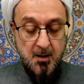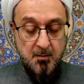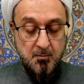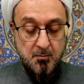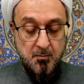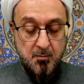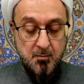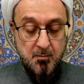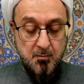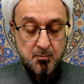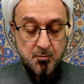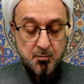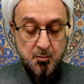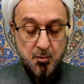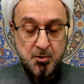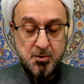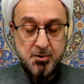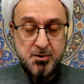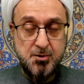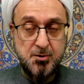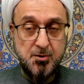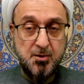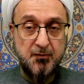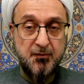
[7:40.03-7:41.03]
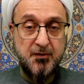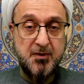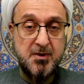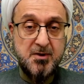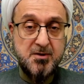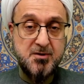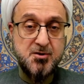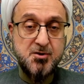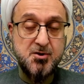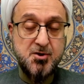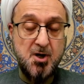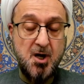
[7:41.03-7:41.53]
Most of
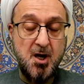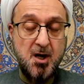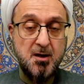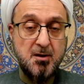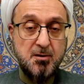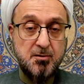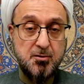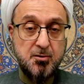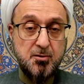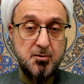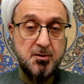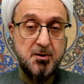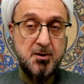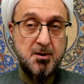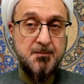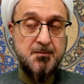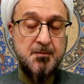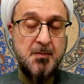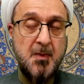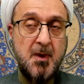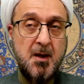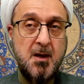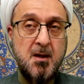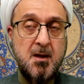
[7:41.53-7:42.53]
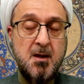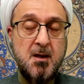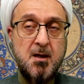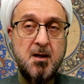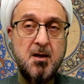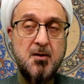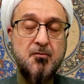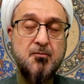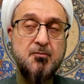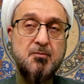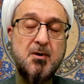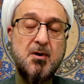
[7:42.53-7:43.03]
his childhood,
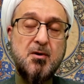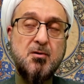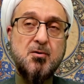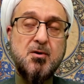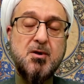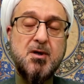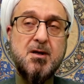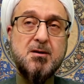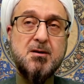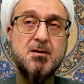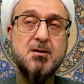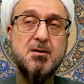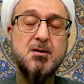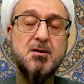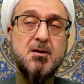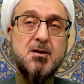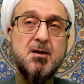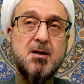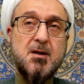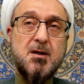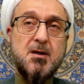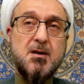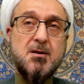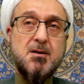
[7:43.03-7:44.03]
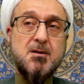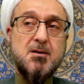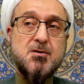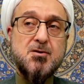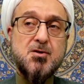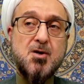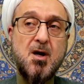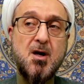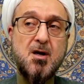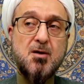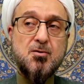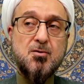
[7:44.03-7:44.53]
if we look at the
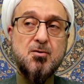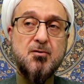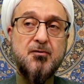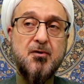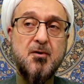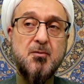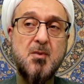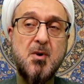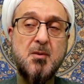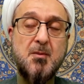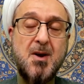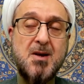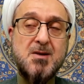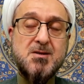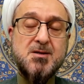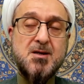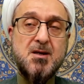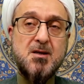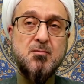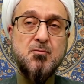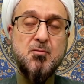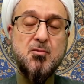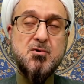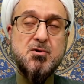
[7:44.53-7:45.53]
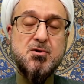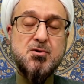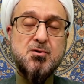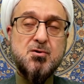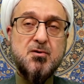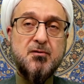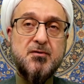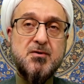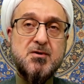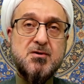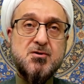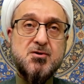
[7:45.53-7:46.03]
child of Imam Hassan, most of
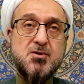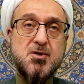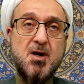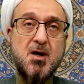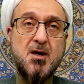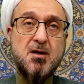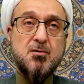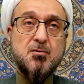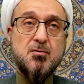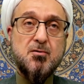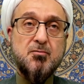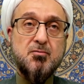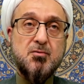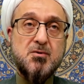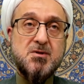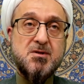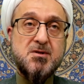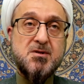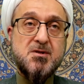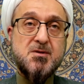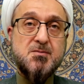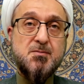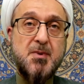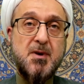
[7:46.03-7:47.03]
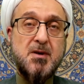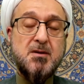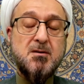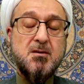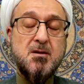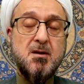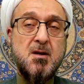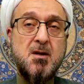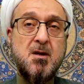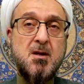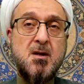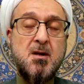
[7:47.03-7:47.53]
his childhood was spent
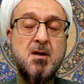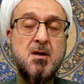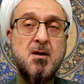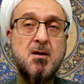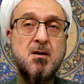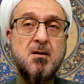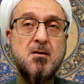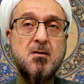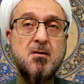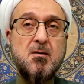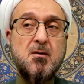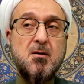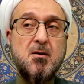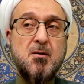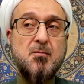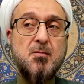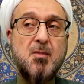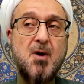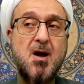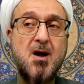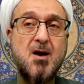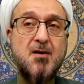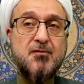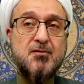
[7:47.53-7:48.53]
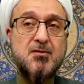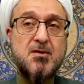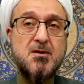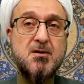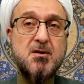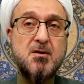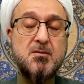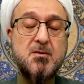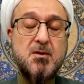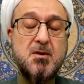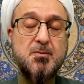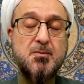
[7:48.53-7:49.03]
after
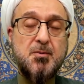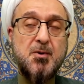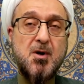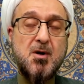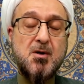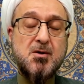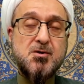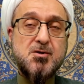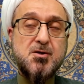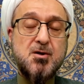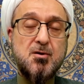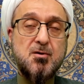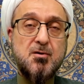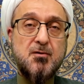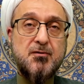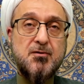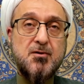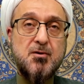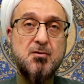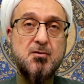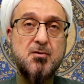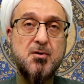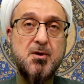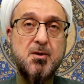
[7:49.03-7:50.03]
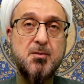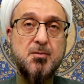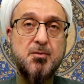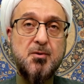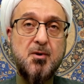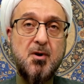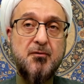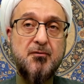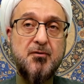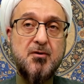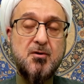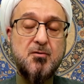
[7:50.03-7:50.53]
the departure of the Holy
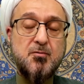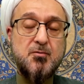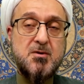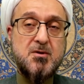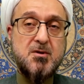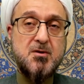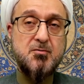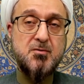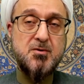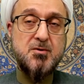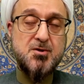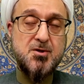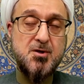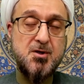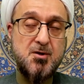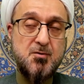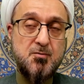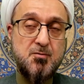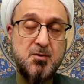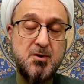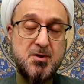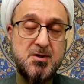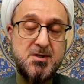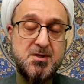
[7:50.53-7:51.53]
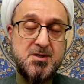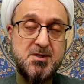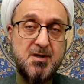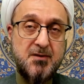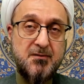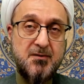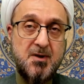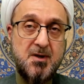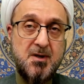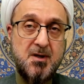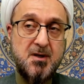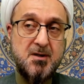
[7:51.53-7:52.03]
Prophet, which he was
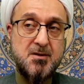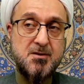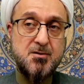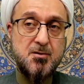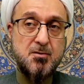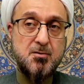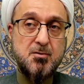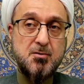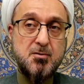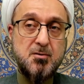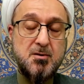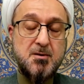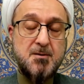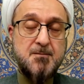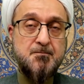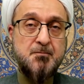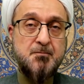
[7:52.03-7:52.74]
7 years old,